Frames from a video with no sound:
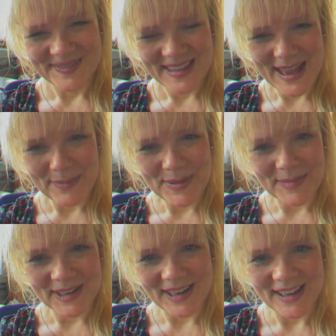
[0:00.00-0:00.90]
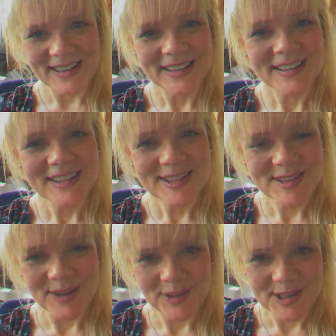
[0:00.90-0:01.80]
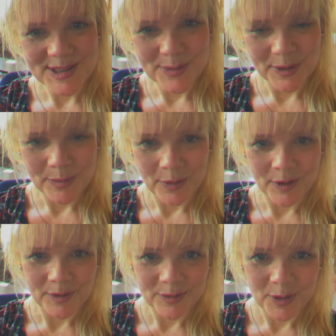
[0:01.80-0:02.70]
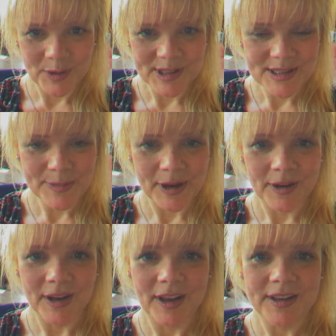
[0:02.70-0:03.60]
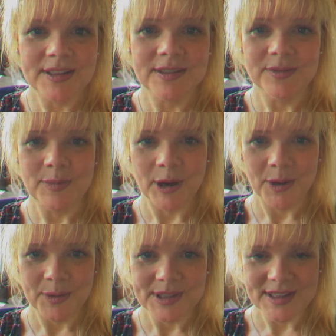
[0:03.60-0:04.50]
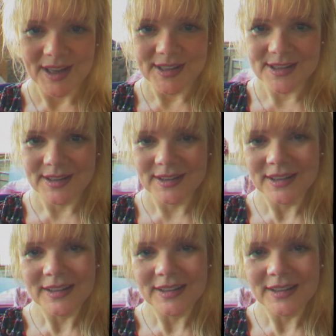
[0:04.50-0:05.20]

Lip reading: Happy Monday. Stephanie Springborn for Wynn's Paradox of Merrill, Wisconsin.